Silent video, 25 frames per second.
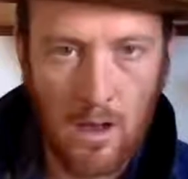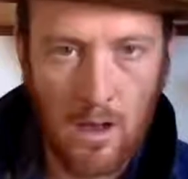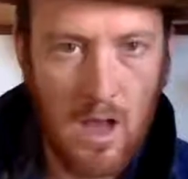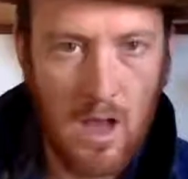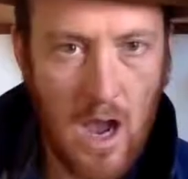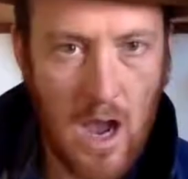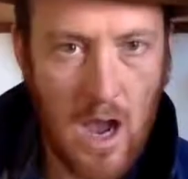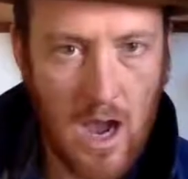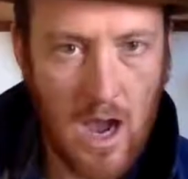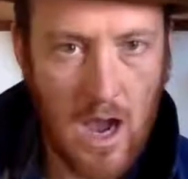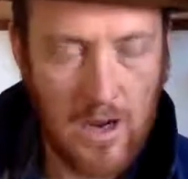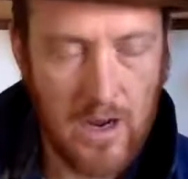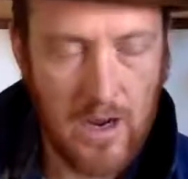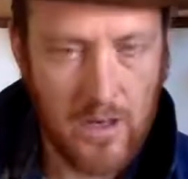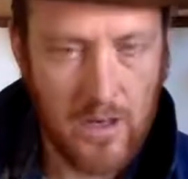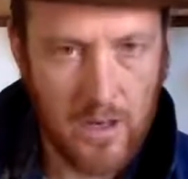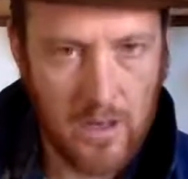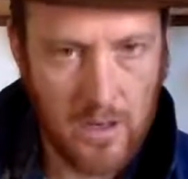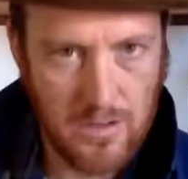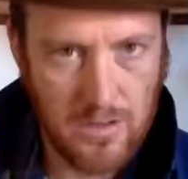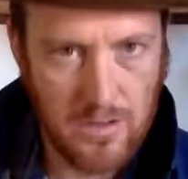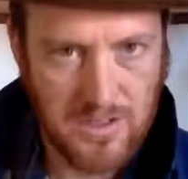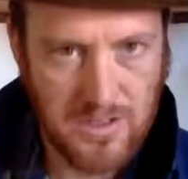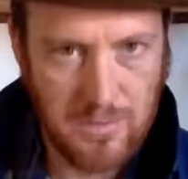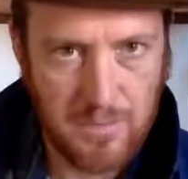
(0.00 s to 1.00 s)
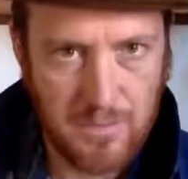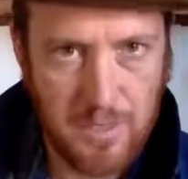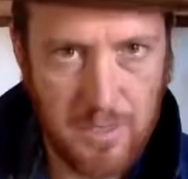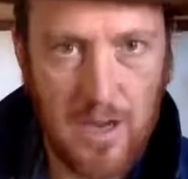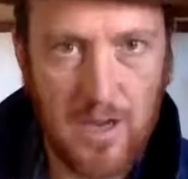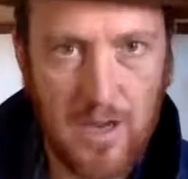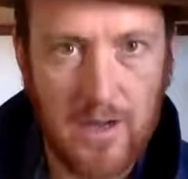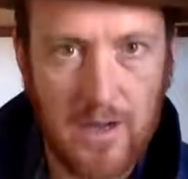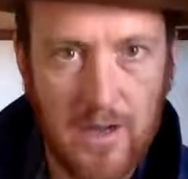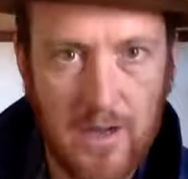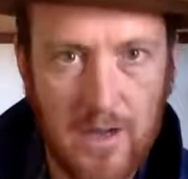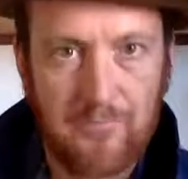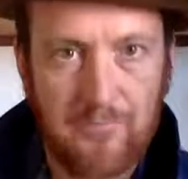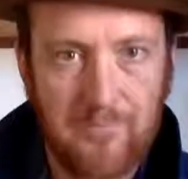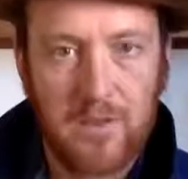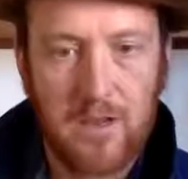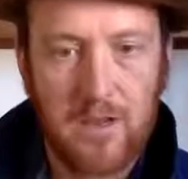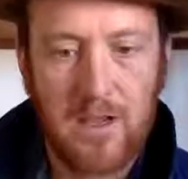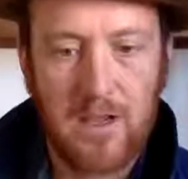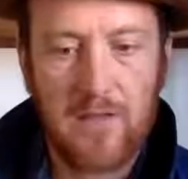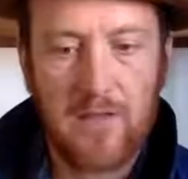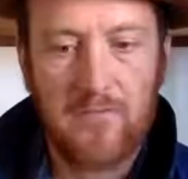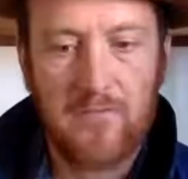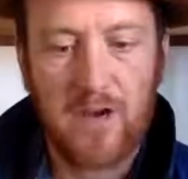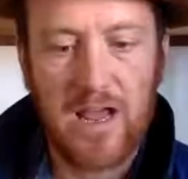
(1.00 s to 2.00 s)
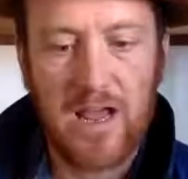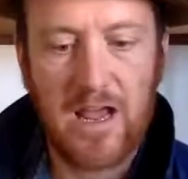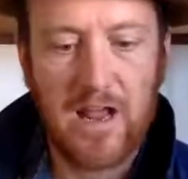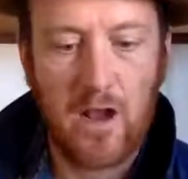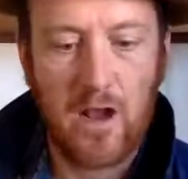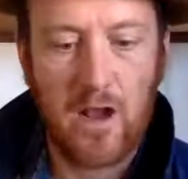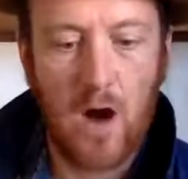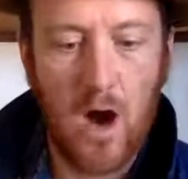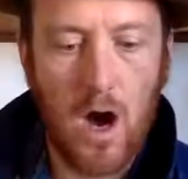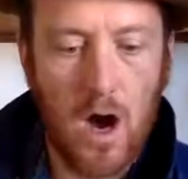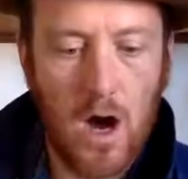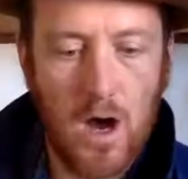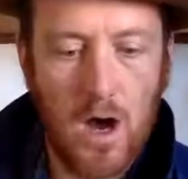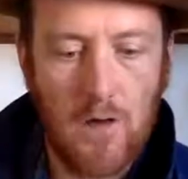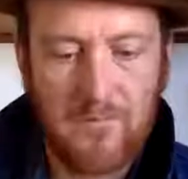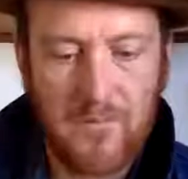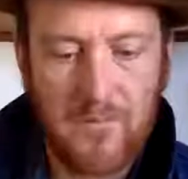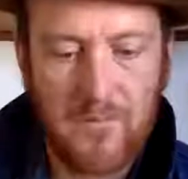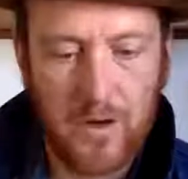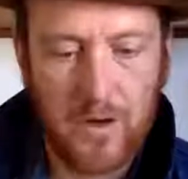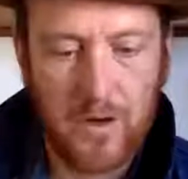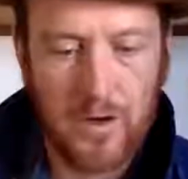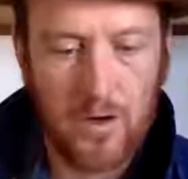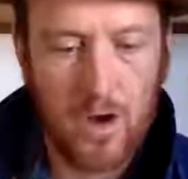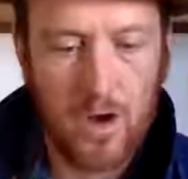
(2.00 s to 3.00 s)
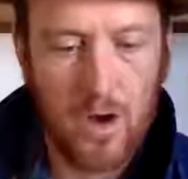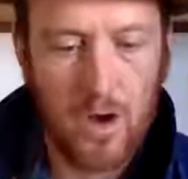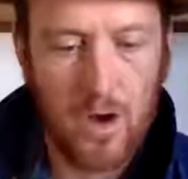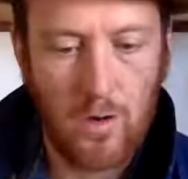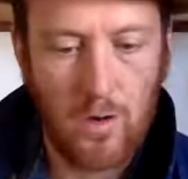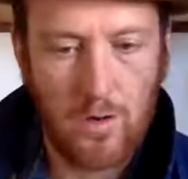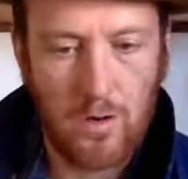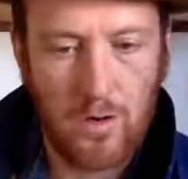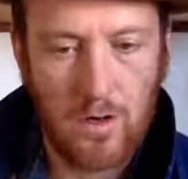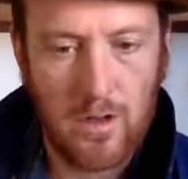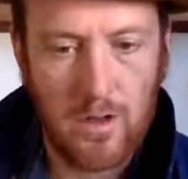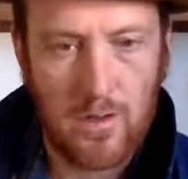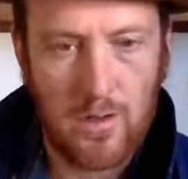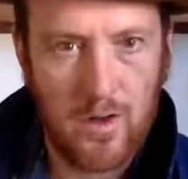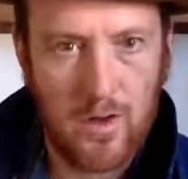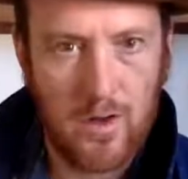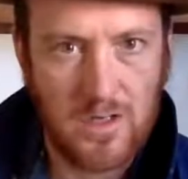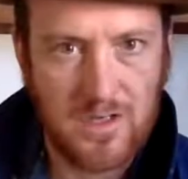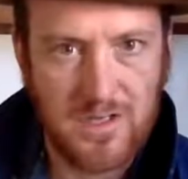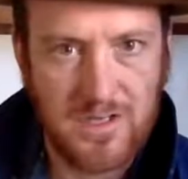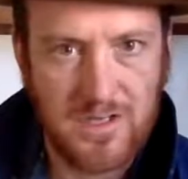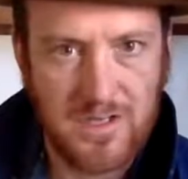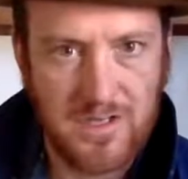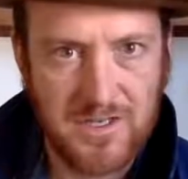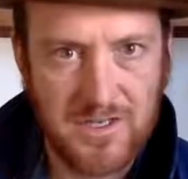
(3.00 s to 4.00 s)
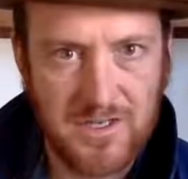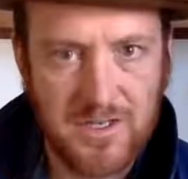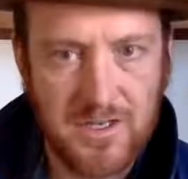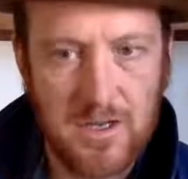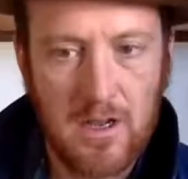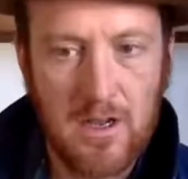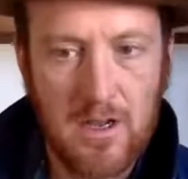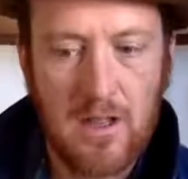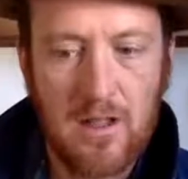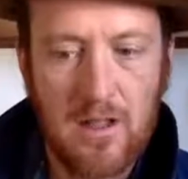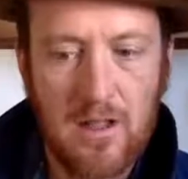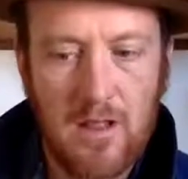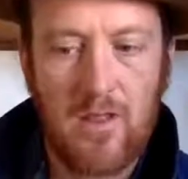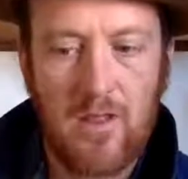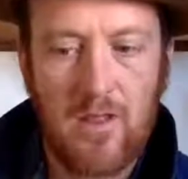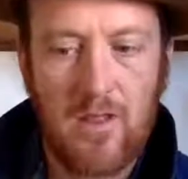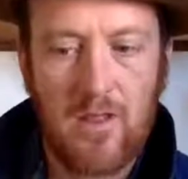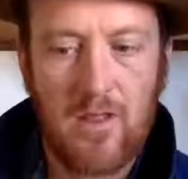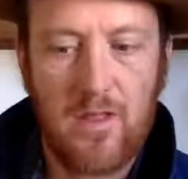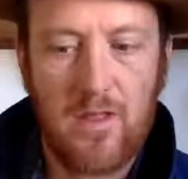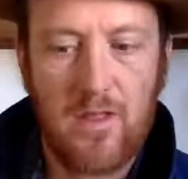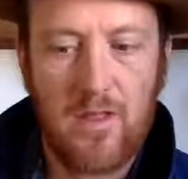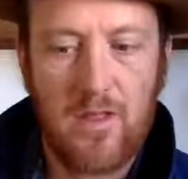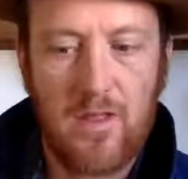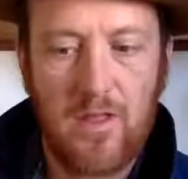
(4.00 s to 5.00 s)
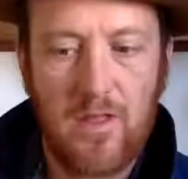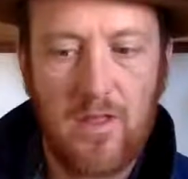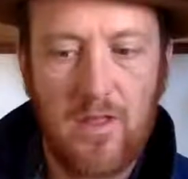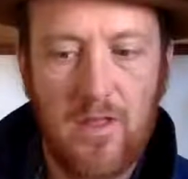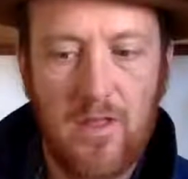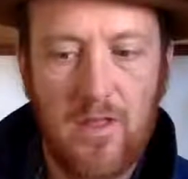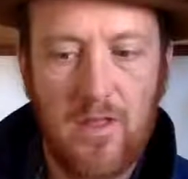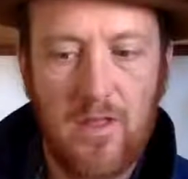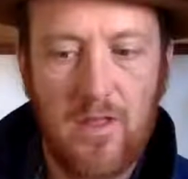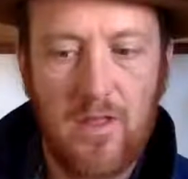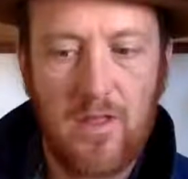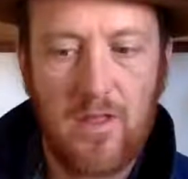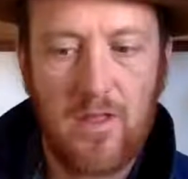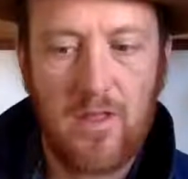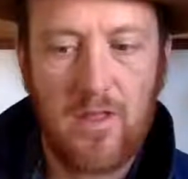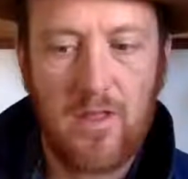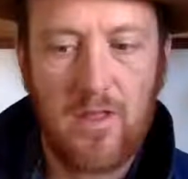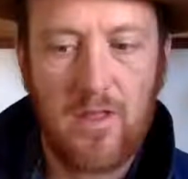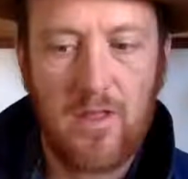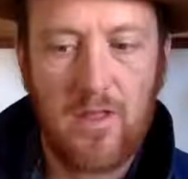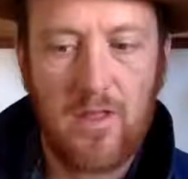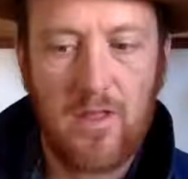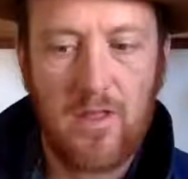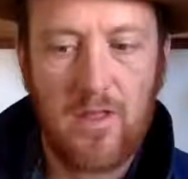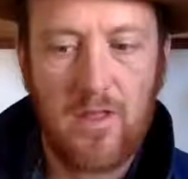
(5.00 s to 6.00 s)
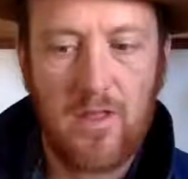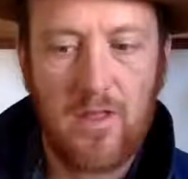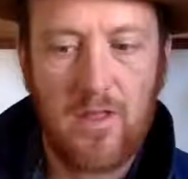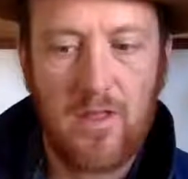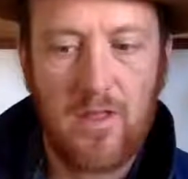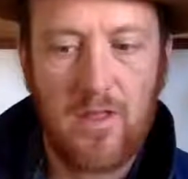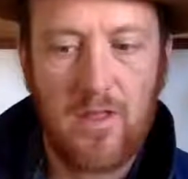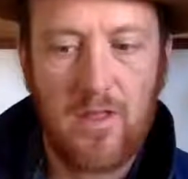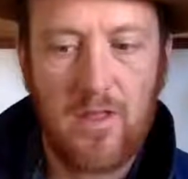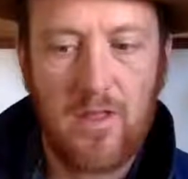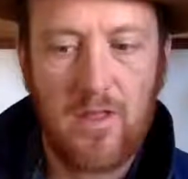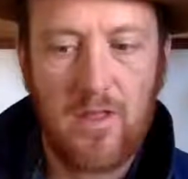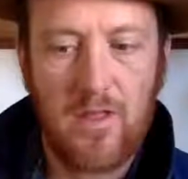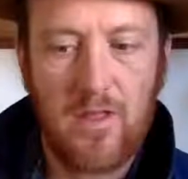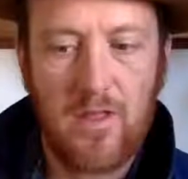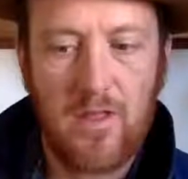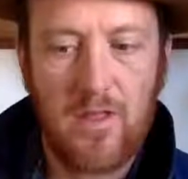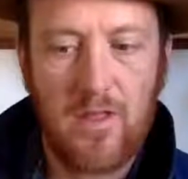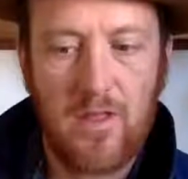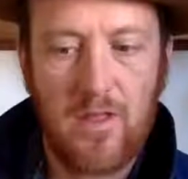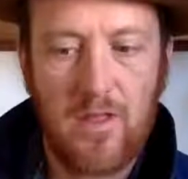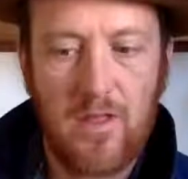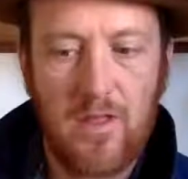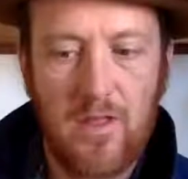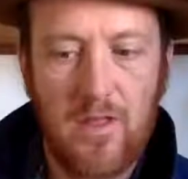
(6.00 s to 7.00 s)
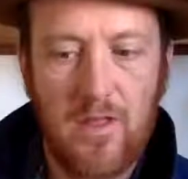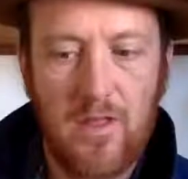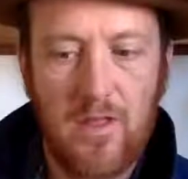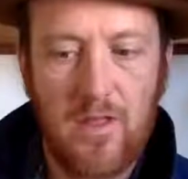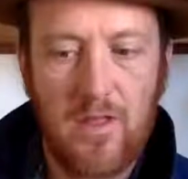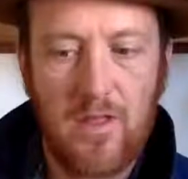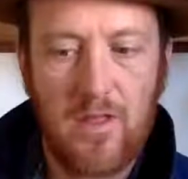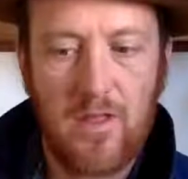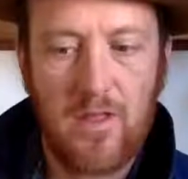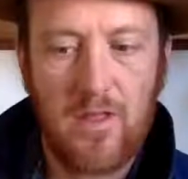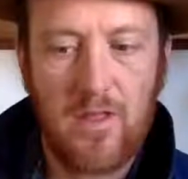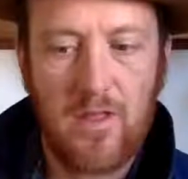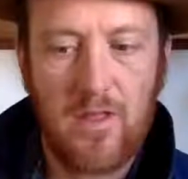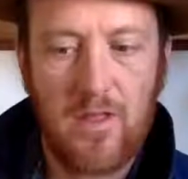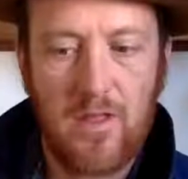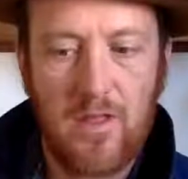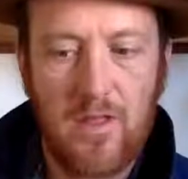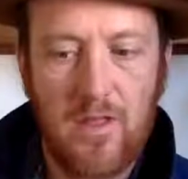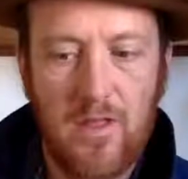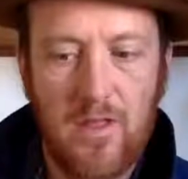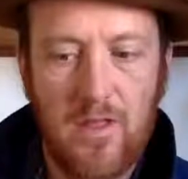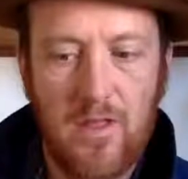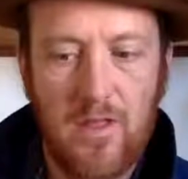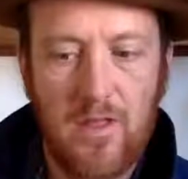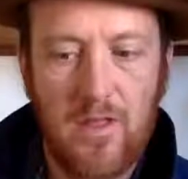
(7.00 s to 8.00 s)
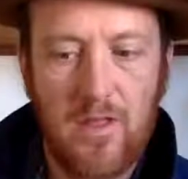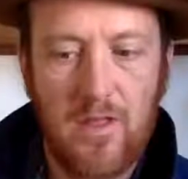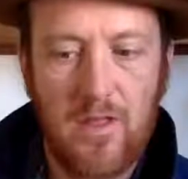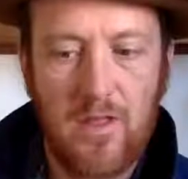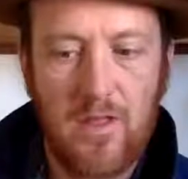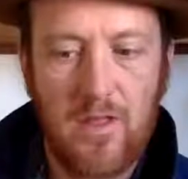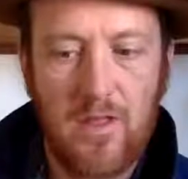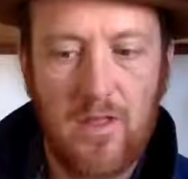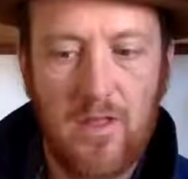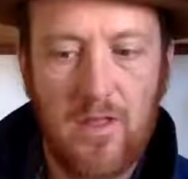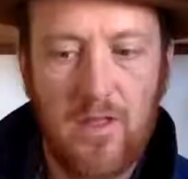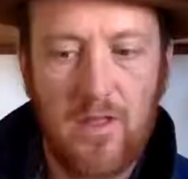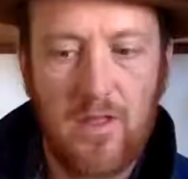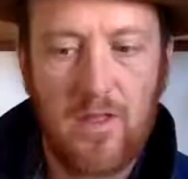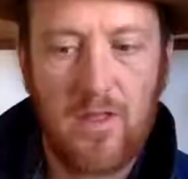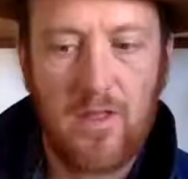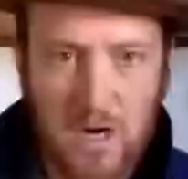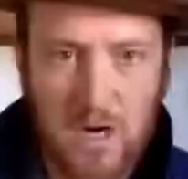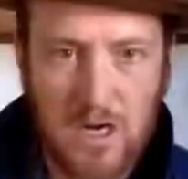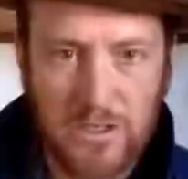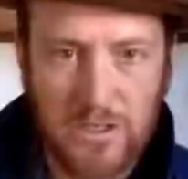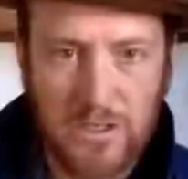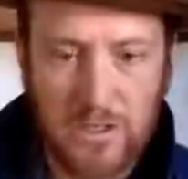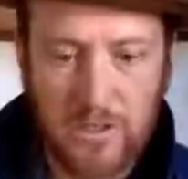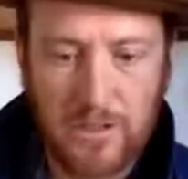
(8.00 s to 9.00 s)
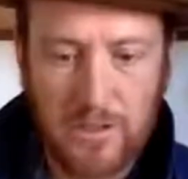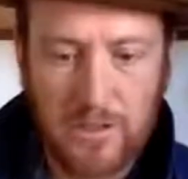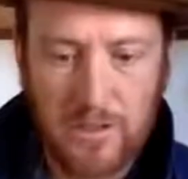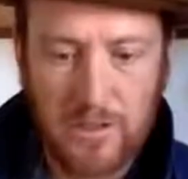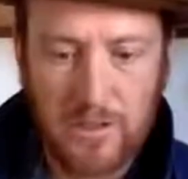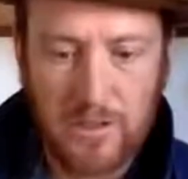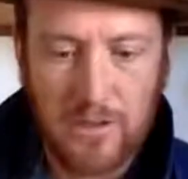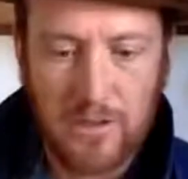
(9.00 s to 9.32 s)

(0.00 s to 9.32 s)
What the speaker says: high on your own supply. If you're getting off on your own catharsis, then it's become selfish again. So the ego will use anything, including genuine expression,